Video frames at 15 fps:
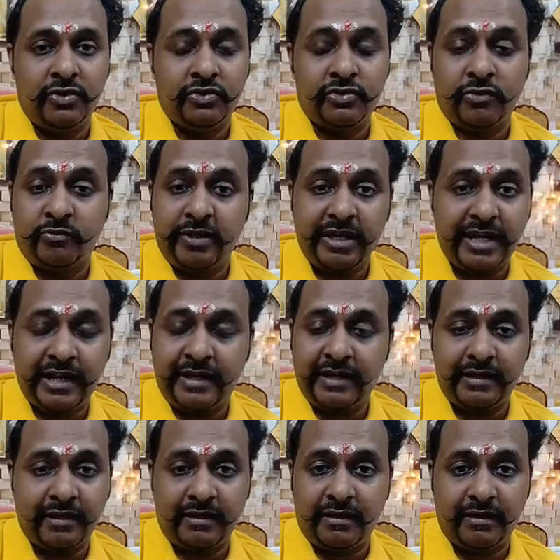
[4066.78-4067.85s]
so
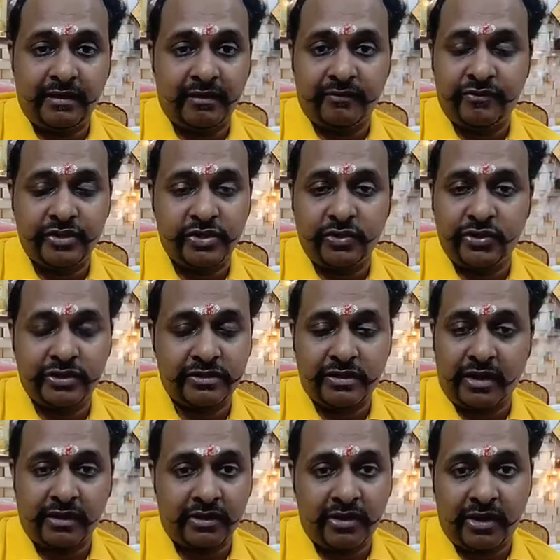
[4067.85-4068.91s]
pediatric uh, physio is
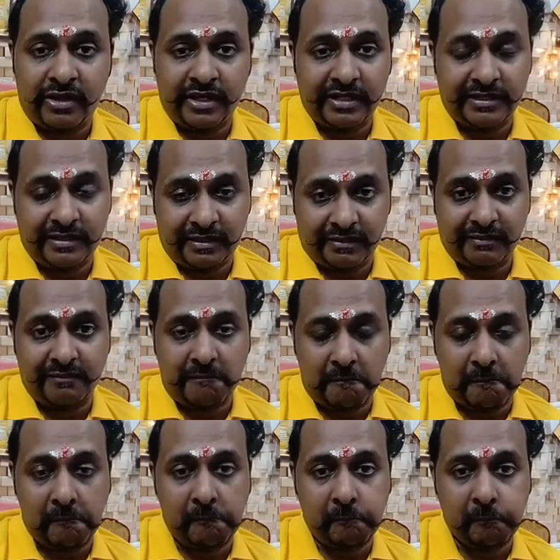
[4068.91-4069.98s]
not an ordinary thing
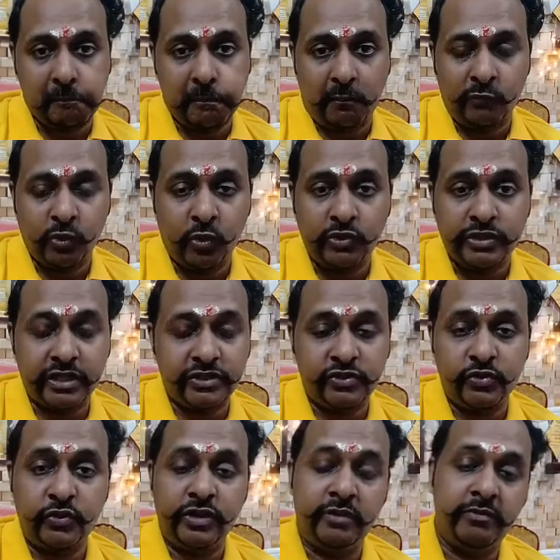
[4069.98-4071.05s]
don't just
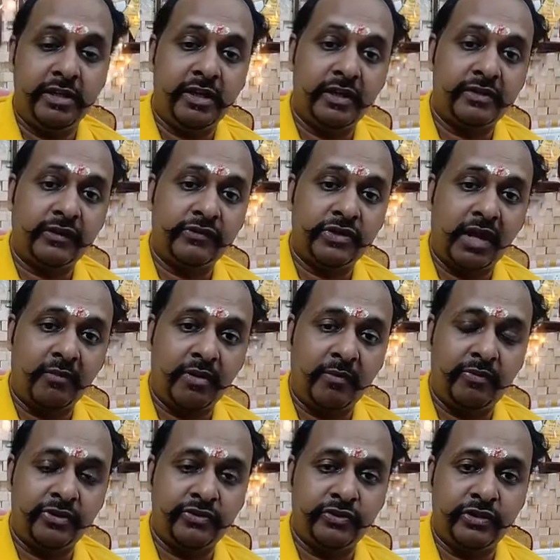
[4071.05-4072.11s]
do it because of job
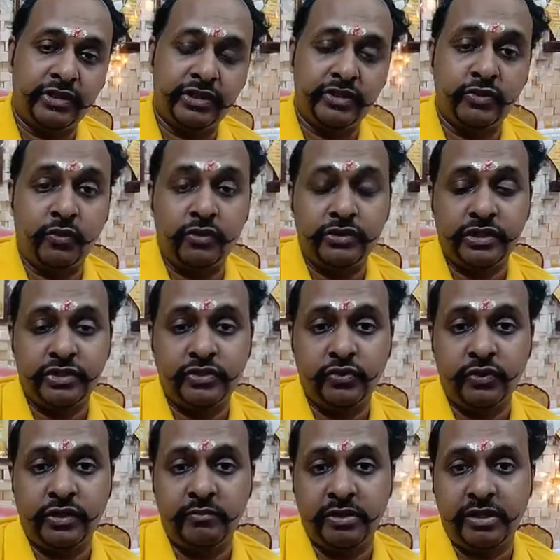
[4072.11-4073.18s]
opportunities don't just do
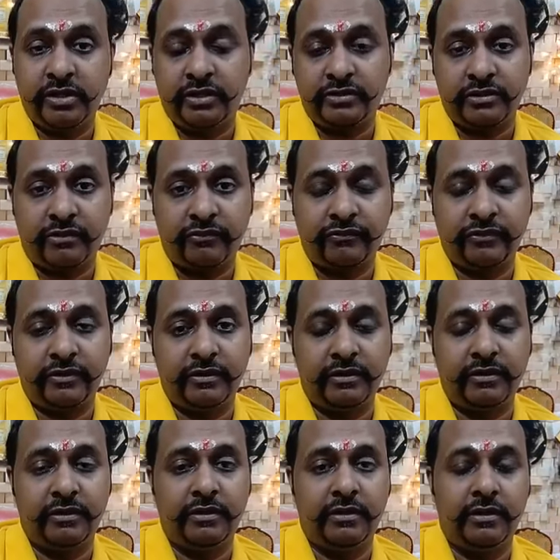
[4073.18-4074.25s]
it because of uh,
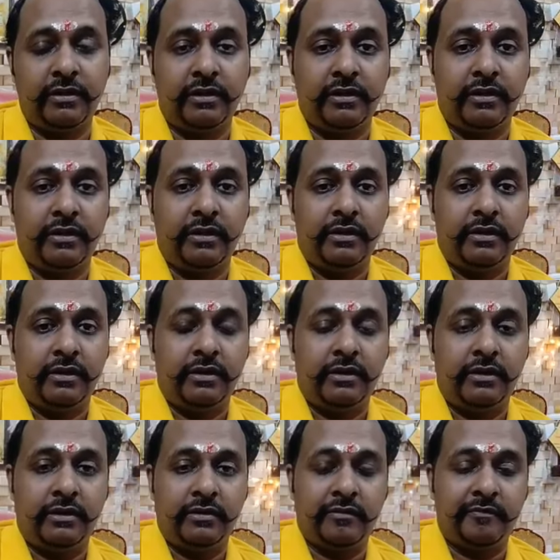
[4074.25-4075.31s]

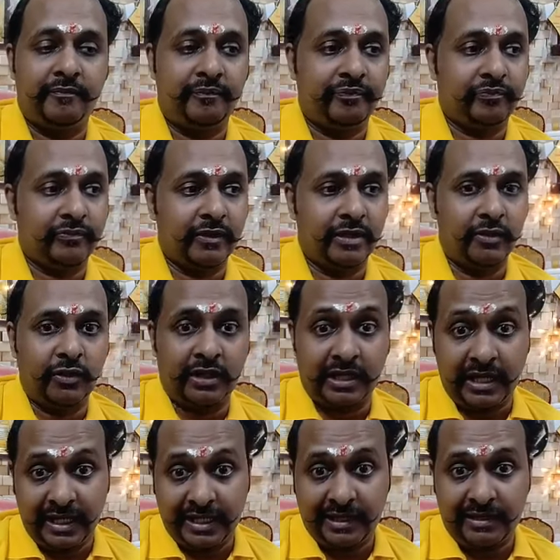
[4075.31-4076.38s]
um, your
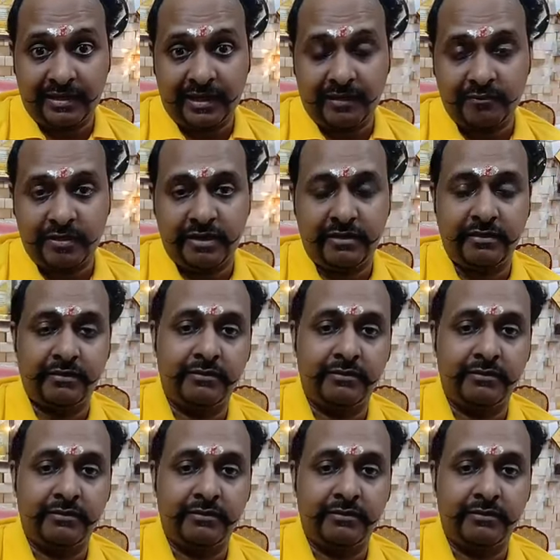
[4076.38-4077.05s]
clinic can be